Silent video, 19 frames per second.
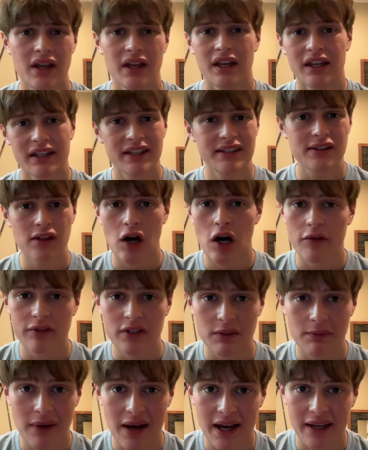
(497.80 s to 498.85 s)
Get to the office
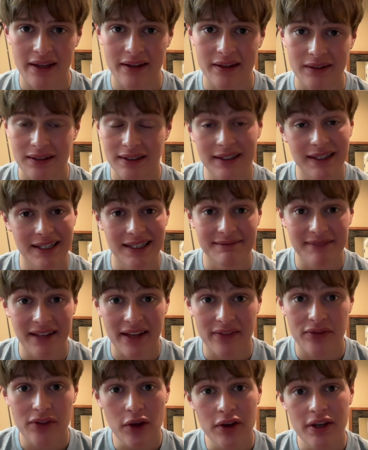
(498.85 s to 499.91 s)
by, again,
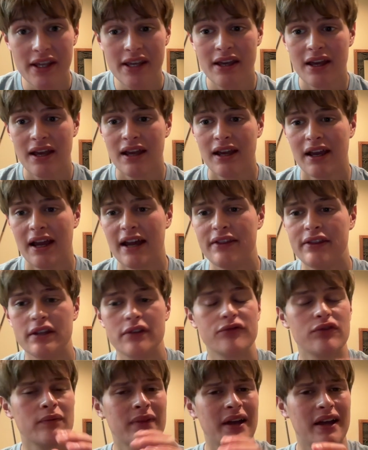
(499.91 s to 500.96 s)
9:30, and then
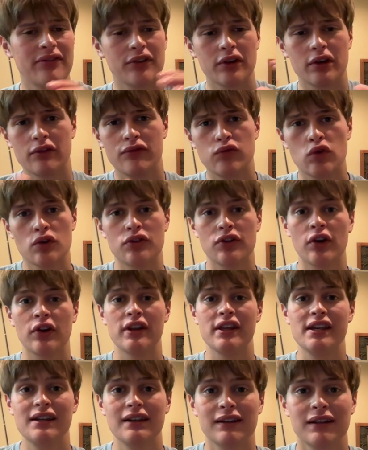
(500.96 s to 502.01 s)
from 9:30 to
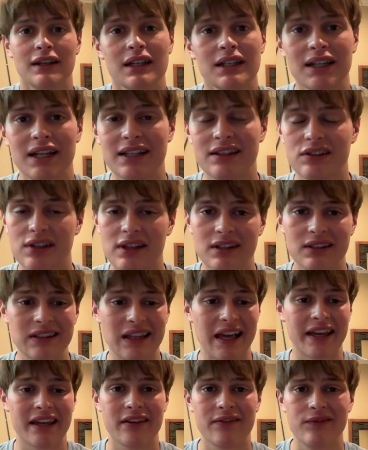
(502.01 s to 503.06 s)
4:30, it's things
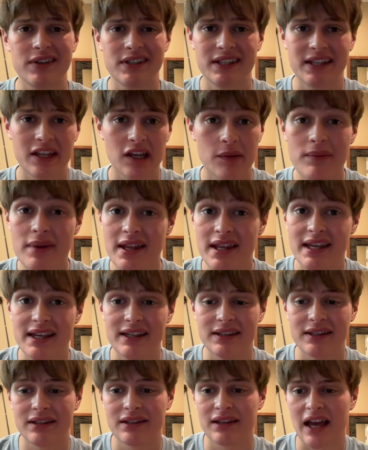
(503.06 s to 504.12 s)
like visiting
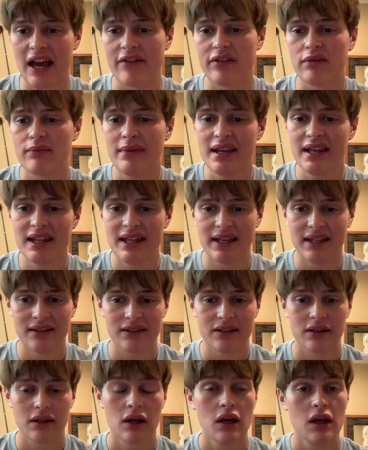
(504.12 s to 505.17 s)
committees, having
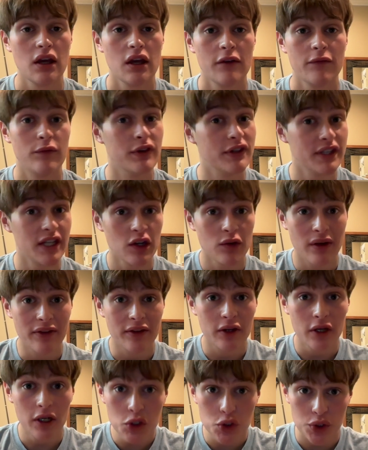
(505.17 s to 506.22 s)
meetings, visiting around the
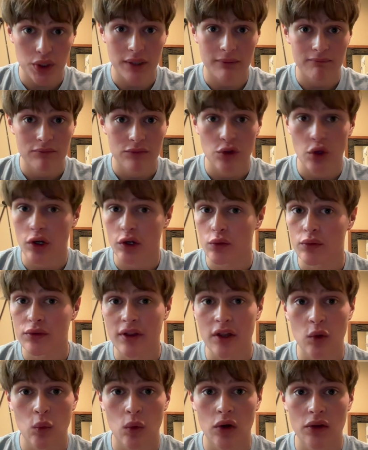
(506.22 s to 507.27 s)
country, talking with
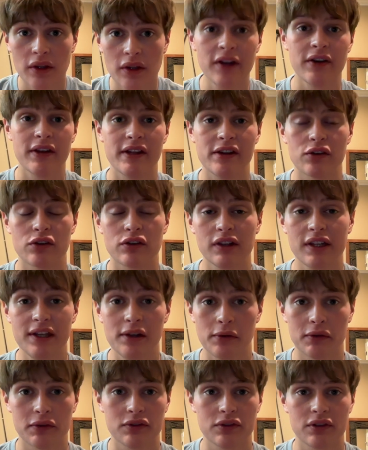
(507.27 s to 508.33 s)
other world
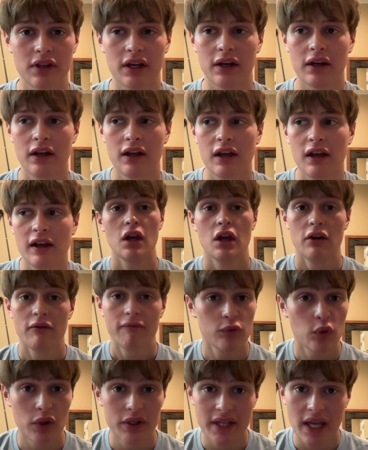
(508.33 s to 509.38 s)
leaders. The
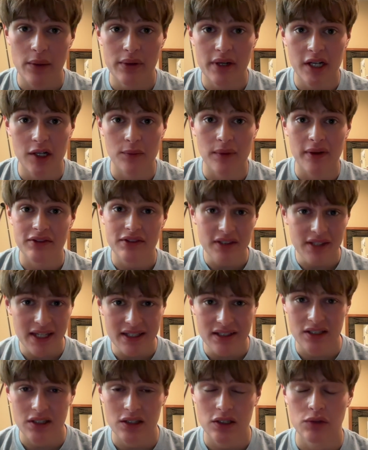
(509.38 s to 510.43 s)
work day would end around
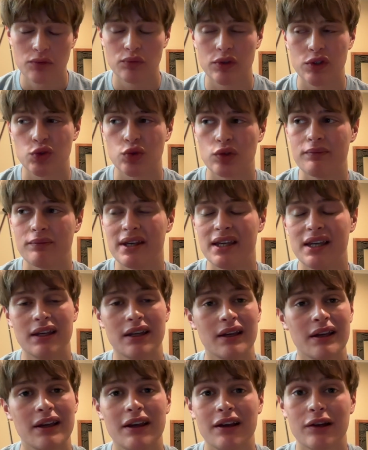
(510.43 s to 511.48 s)
6, which would be
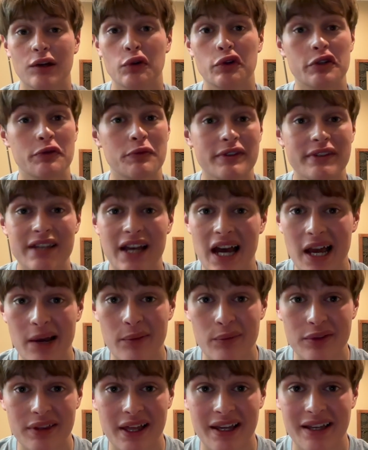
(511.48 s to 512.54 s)
going to spend time
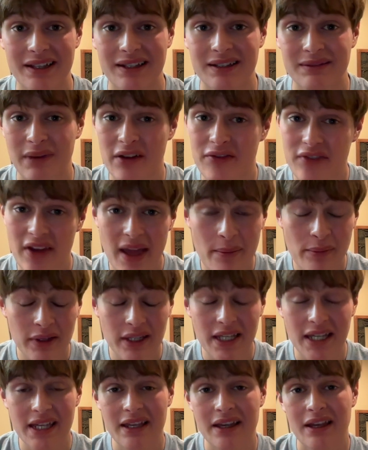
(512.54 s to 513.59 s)
with like my
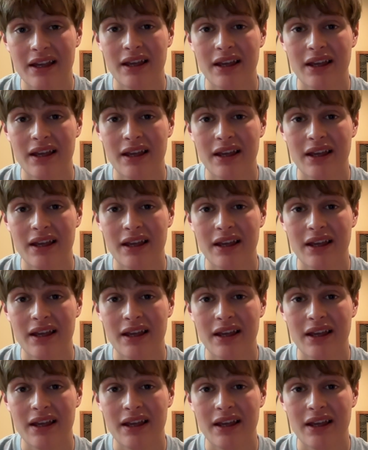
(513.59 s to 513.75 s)
family,